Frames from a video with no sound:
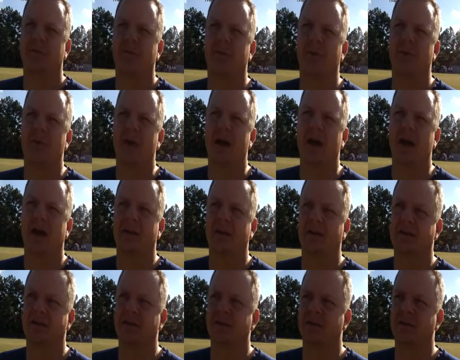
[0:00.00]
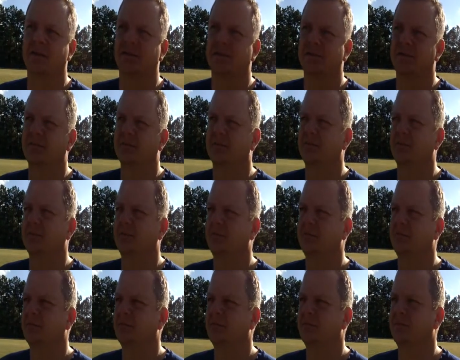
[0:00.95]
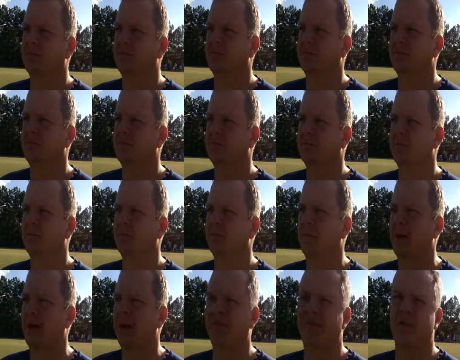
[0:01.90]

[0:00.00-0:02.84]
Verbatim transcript: Fullback is, is by